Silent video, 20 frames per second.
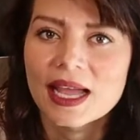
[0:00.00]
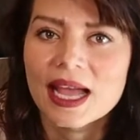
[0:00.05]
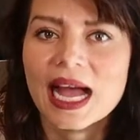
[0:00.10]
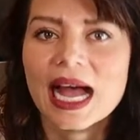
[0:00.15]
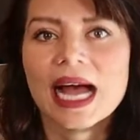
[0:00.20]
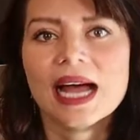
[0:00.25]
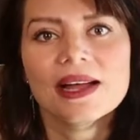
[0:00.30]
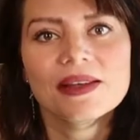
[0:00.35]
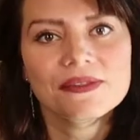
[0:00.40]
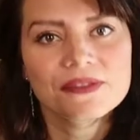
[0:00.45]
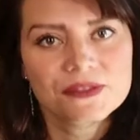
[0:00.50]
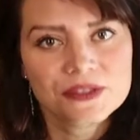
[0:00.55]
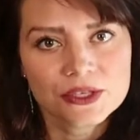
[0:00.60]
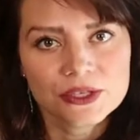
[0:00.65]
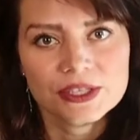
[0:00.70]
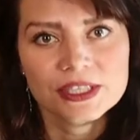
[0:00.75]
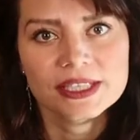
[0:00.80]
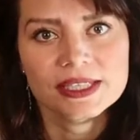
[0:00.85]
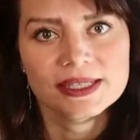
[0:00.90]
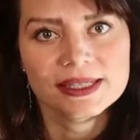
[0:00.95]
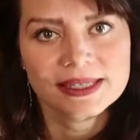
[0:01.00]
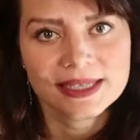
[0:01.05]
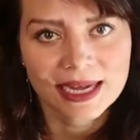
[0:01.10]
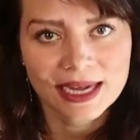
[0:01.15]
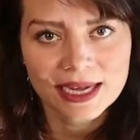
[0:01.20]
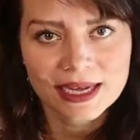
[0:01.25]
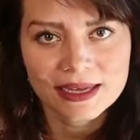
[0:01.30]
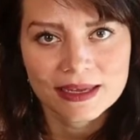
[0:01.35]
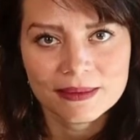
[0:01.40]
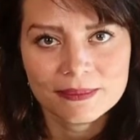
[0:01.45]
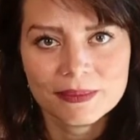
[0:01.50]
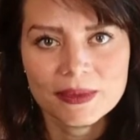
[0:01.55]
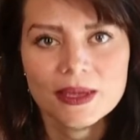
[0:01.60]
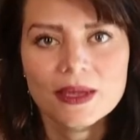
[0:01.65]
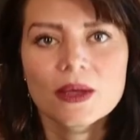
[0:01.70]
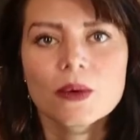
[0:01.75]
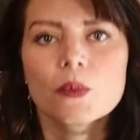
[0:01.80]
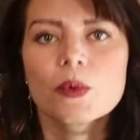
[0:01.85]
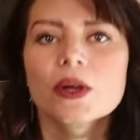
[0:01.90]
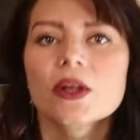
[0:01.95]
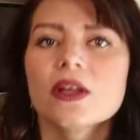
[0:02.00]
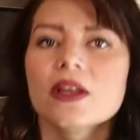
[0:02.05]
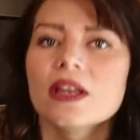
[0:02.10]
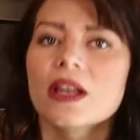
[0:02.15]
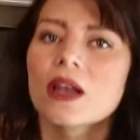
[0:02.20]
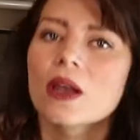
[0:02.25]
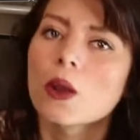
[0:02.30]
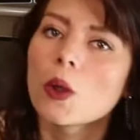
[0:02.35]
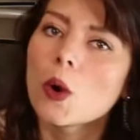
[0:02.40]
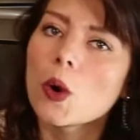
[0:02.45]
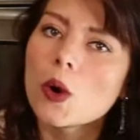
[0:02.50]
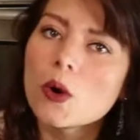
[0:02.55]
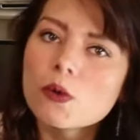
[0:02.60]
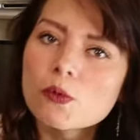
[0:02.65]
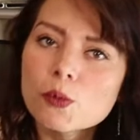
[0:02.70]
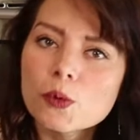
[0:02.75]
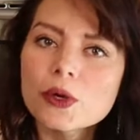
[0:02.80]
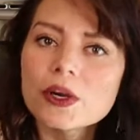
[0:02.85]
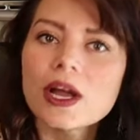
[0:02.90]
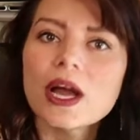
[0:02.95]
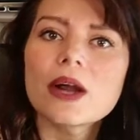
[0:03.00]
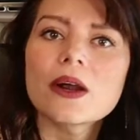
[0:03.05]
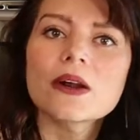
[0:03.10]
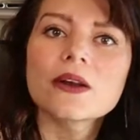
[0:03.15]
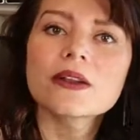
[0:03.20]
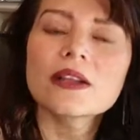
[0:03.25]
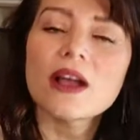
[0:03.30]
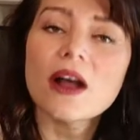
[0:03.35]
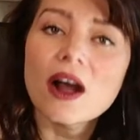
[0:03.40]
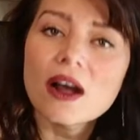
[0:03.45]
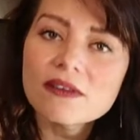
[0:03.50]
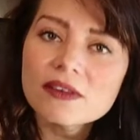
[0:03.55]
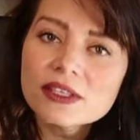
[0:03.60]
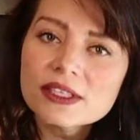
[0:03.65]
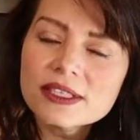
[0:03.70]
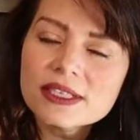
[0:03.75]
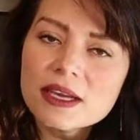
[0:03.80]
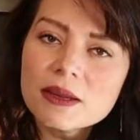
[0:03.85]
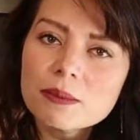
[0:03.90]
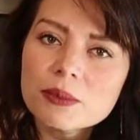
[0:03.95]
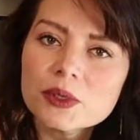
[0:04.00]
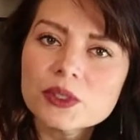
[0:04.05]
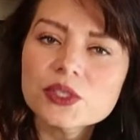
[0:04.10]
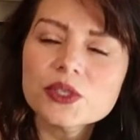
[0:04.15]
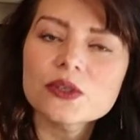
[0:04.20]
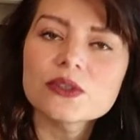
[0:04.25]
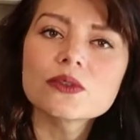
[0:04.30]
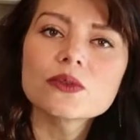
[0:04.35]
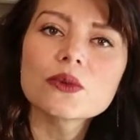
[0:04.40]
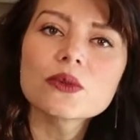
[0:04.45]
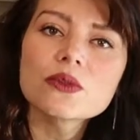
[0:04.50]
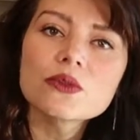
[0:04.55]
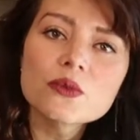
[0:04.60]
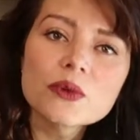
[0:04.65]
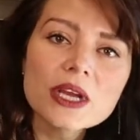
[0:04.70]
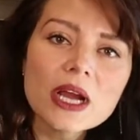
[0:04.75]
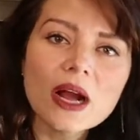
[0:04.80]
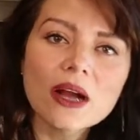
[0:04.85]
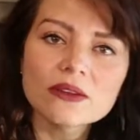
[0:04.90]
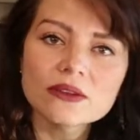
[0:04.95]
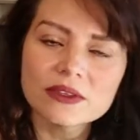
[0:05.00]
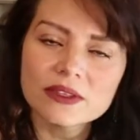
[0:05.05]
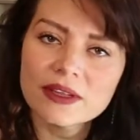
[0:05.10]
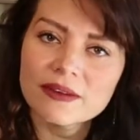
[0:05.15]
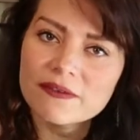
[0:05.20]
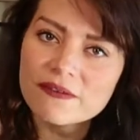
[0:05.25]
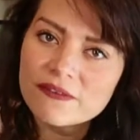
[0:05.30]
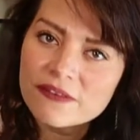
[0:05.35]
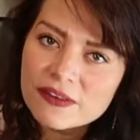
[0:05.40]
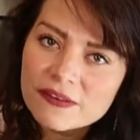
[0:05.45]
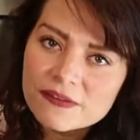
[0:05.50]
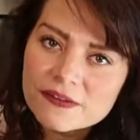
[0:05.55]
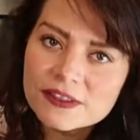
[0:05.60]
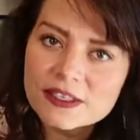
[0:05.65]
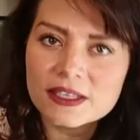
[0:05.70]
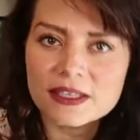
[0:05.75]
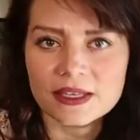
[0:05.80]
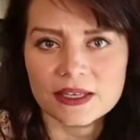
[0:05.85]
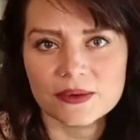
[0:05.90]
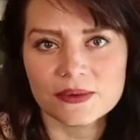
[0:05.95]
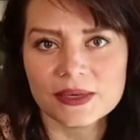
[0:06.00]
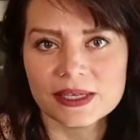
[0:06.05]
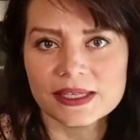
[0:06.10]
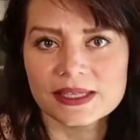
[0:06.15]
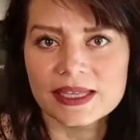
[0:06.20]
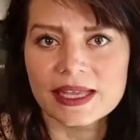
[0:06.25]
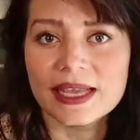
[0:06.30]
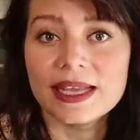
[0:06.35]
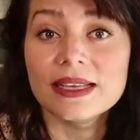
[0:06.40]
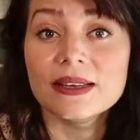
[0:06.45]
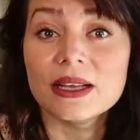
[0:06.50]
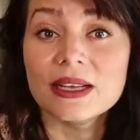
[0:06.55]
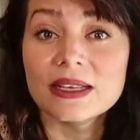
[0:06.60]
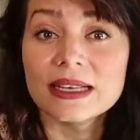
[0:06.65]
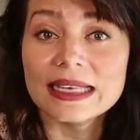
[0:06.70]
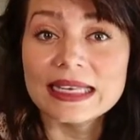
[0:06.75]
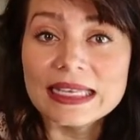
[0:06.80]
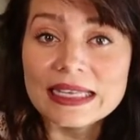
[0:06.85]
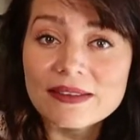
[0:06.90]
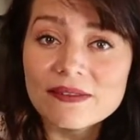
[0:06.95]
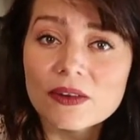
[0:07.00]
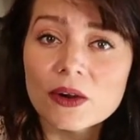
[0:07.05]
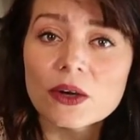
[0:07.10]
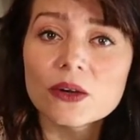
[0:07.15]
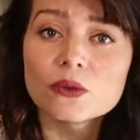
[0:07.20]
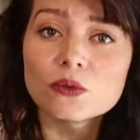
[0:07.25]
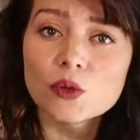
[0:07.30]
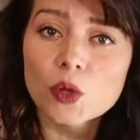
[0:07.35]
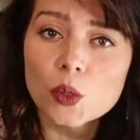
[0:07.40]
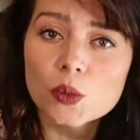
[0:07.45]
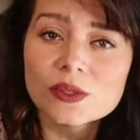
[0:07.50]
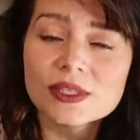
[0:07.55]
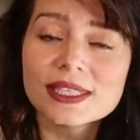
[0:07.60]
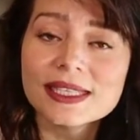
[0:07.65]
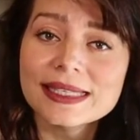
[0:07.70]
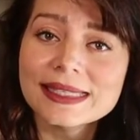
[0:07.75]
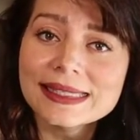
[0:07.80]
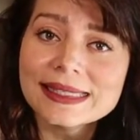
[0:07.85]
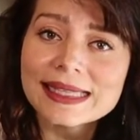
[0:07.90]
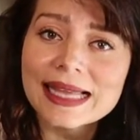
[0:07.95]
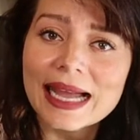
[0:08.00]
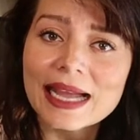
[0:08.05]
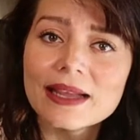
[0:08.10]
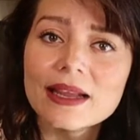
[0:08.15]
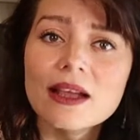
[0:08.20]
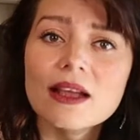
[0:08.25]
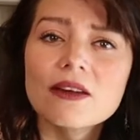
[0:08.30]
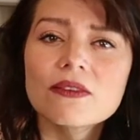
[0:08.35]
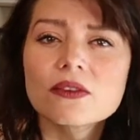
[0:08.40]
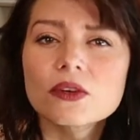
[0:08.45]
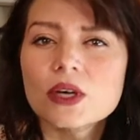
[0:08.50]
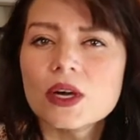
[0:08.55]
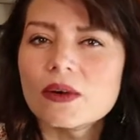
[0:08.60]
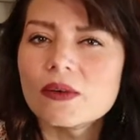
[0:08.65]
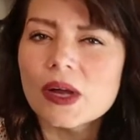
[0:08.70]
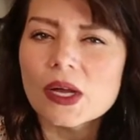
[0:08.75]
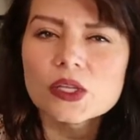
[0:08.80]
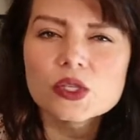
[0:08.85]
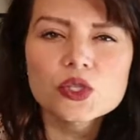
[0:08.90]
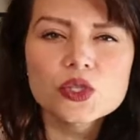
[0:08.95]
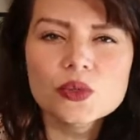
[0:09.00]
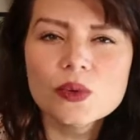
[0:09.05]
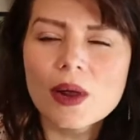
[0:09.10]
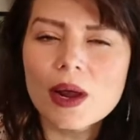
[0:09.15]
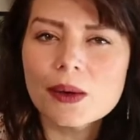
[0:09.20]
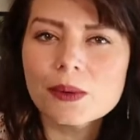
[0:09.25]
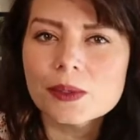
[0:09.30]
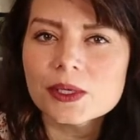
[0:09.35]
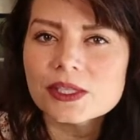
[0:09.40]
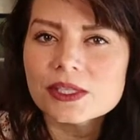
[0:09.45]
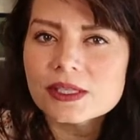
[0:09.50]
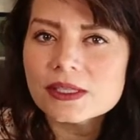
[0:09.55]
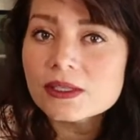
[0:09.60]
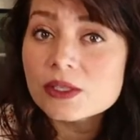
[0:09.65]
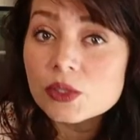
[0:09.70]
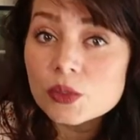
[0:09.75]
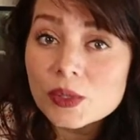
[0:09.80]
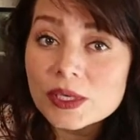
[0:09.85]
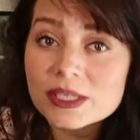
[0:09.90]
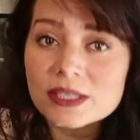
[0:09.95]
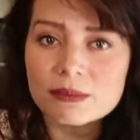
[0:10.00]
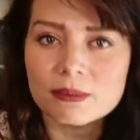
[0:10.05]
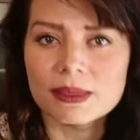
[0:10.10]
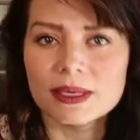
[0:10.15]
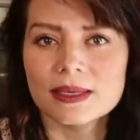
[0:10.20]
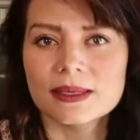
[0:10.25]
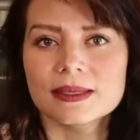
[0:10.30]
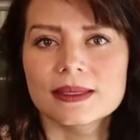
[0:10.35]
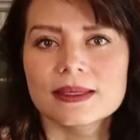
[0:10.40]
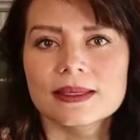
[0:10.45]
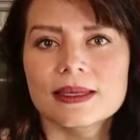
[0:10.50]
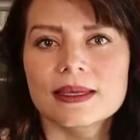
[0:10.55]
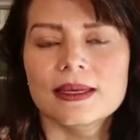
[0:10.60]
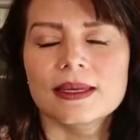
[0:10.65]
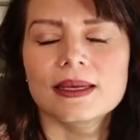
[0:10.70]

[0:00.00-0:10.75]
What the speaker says: After this time, we're gonna lower our oven temperature to 350 degrees and leave our roast inside for around 2 hours and 20 minutes.